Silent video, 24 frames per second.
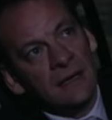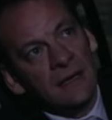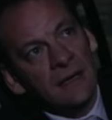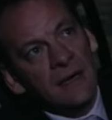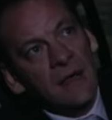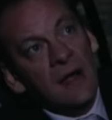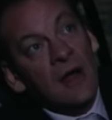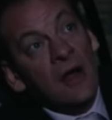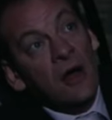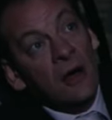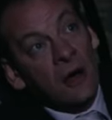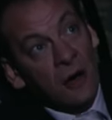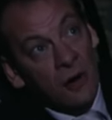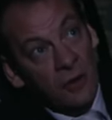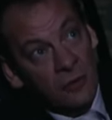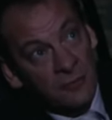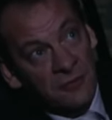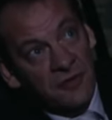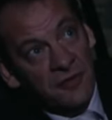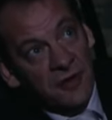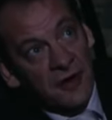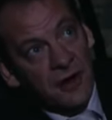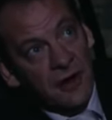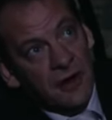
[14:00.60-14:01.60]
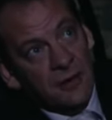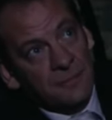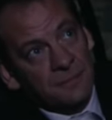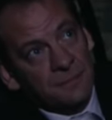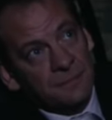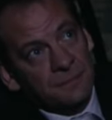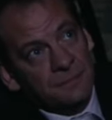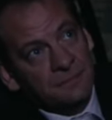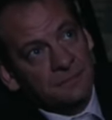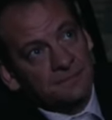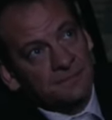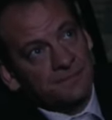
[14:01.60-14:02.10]
or...? Home farm.
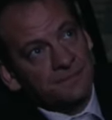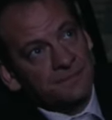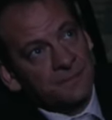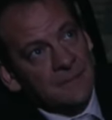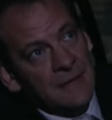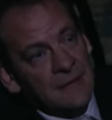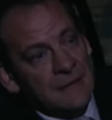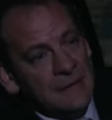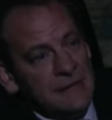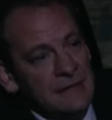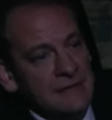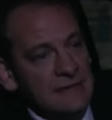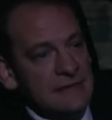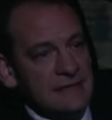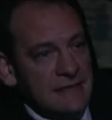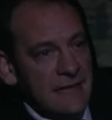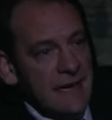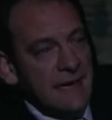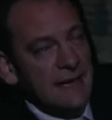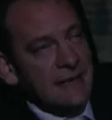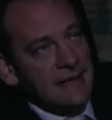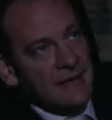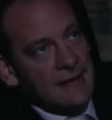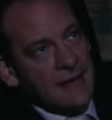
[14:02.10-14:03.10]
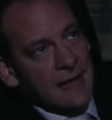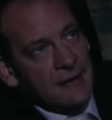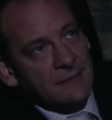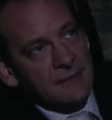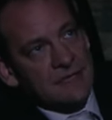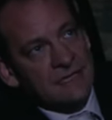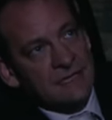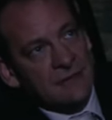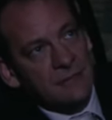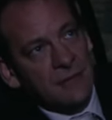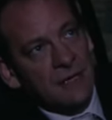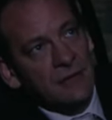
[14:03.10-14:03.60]
Sadie came to
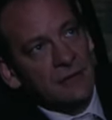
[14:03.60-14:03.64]
see me